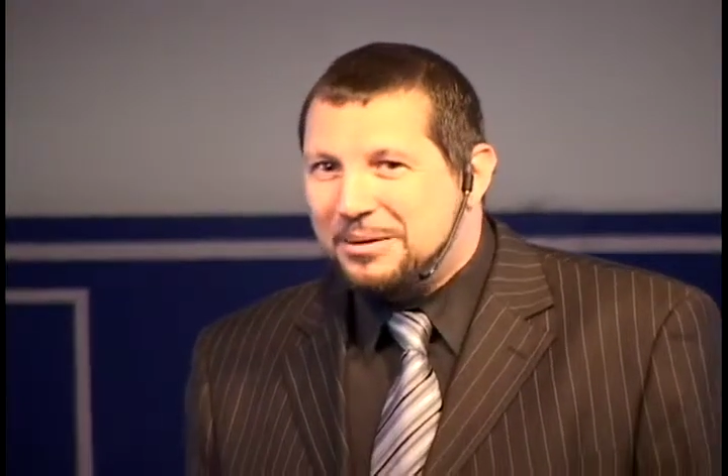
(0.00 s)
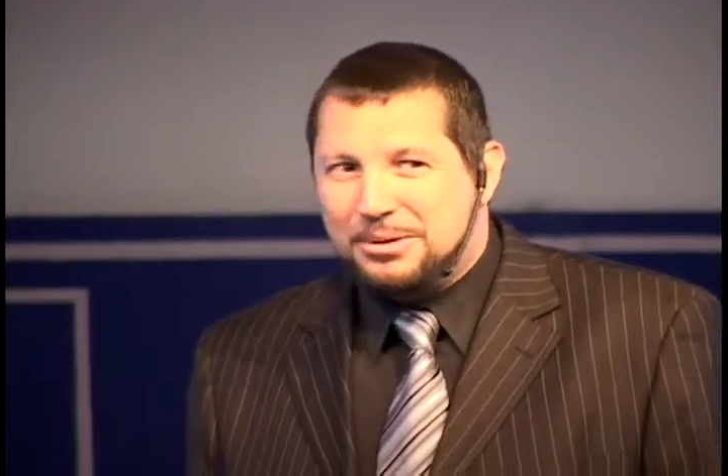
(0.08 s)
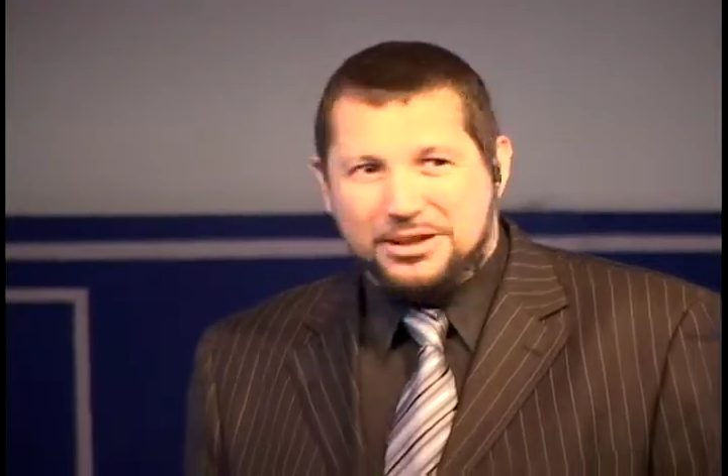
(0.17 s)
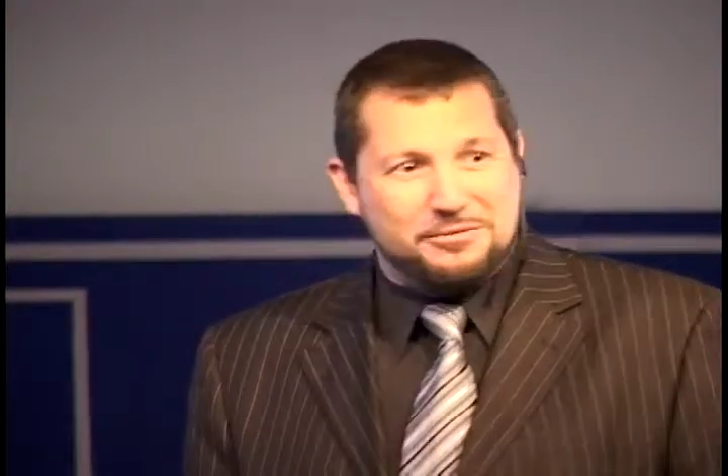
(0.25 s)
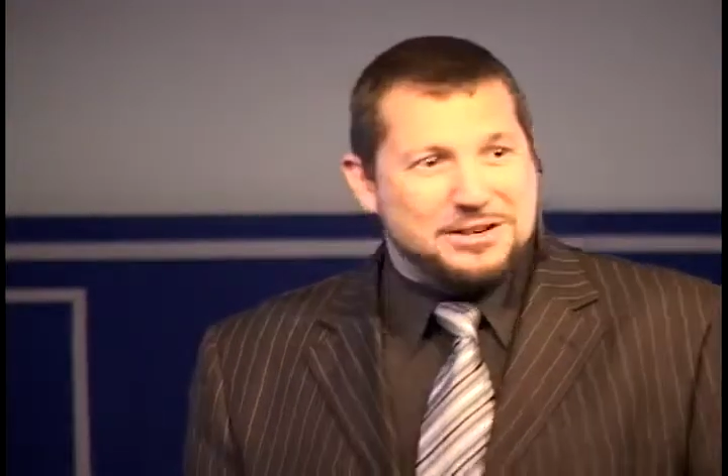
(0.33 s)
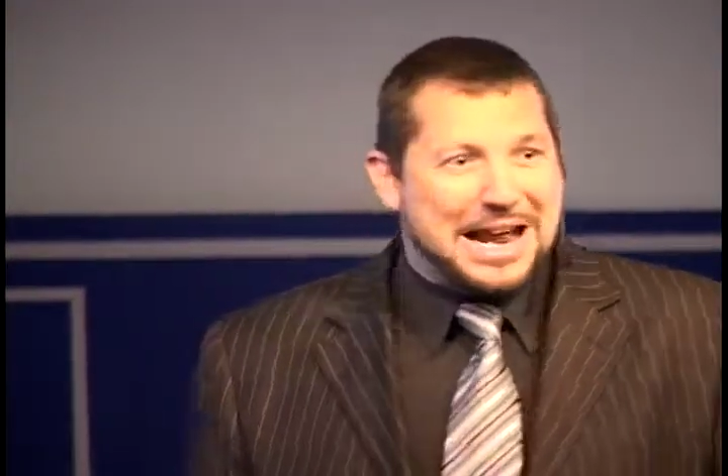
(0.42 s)

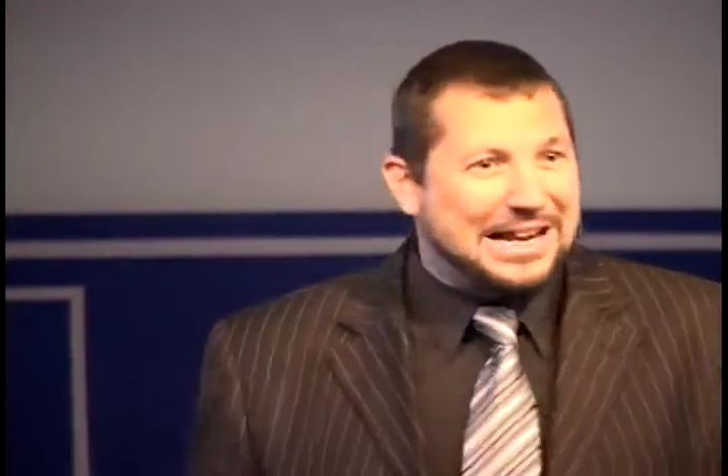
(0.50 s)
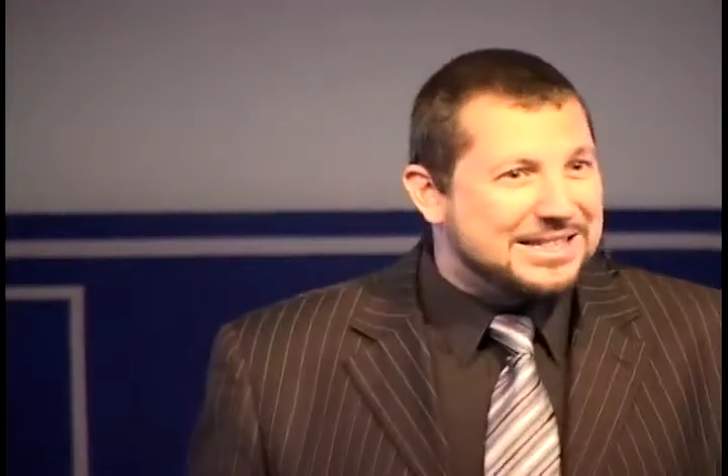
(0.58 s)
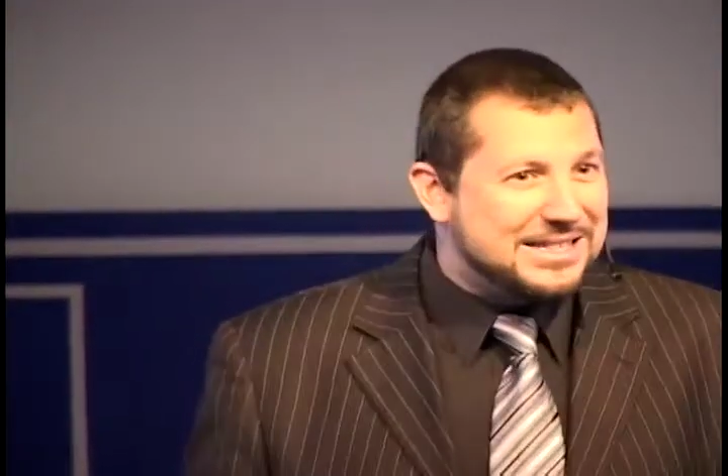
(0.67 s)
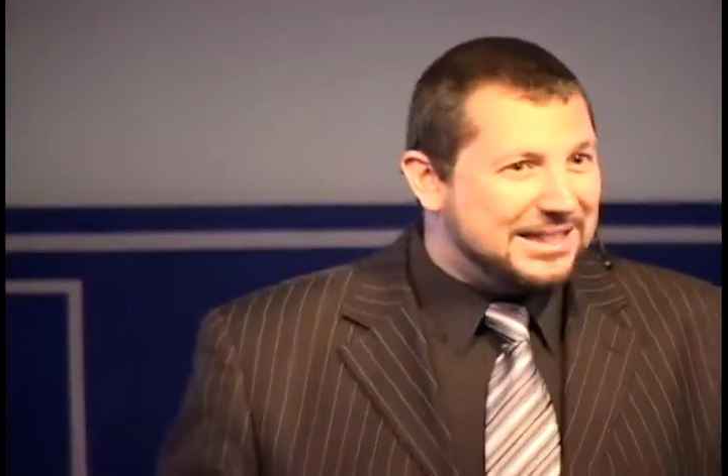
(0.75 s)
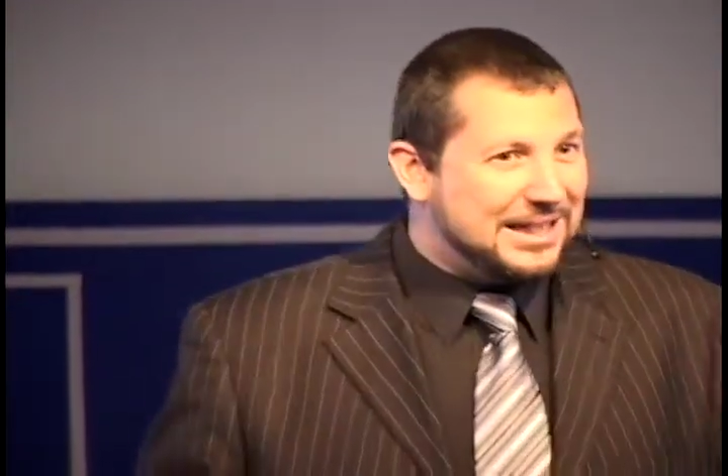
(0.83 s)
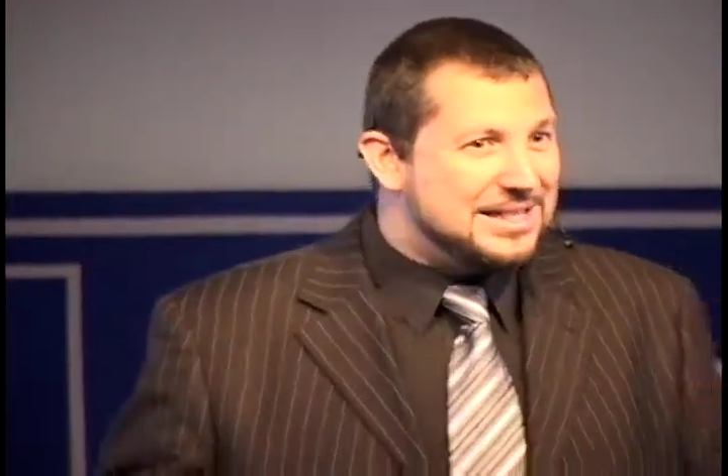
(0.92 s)
But the
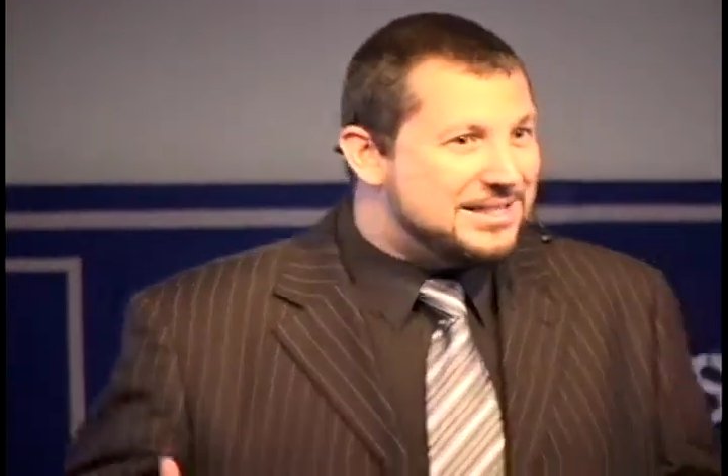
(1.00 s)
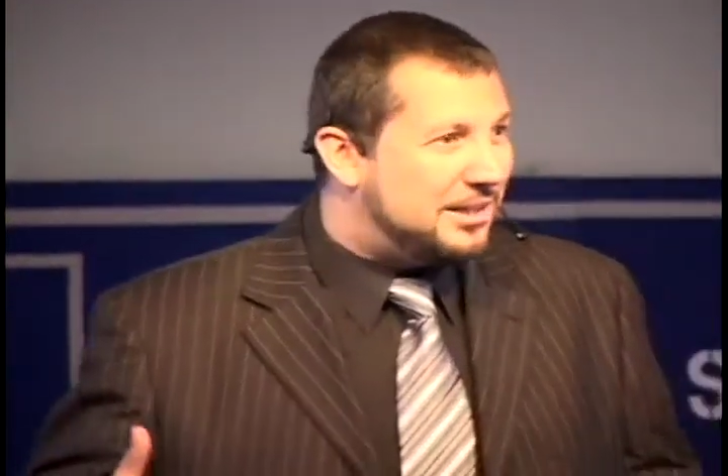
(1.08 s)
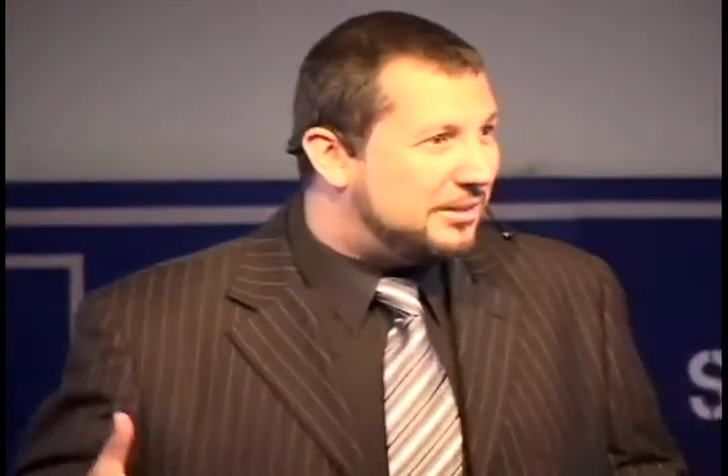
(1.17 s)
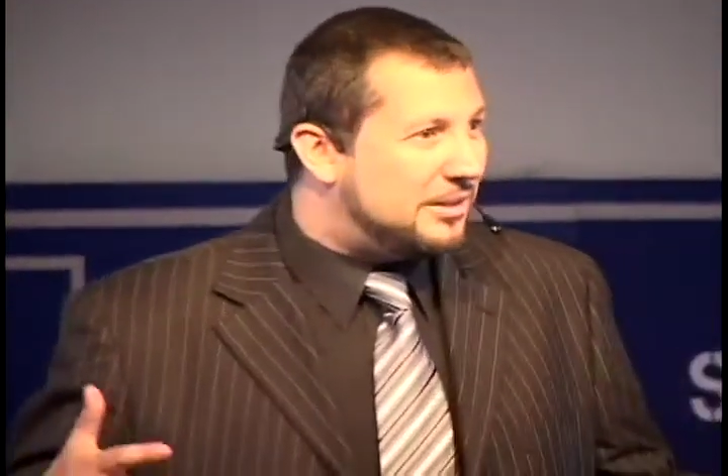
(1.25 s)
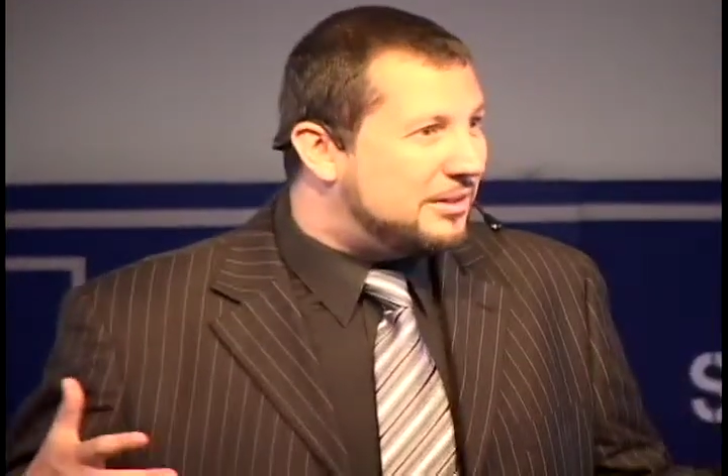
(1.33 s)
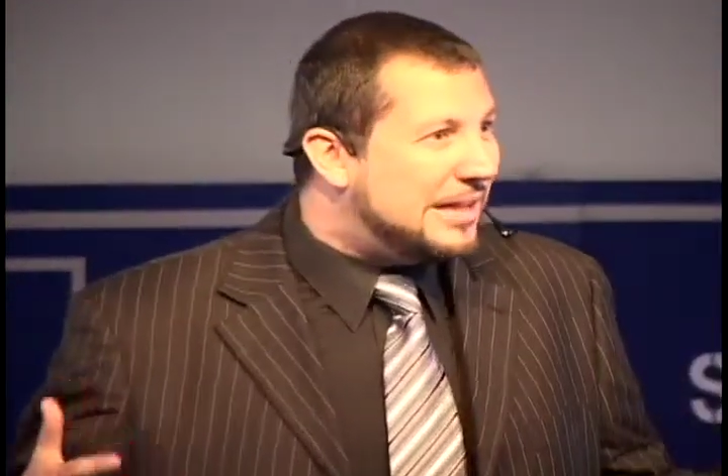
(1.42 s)
reality is that the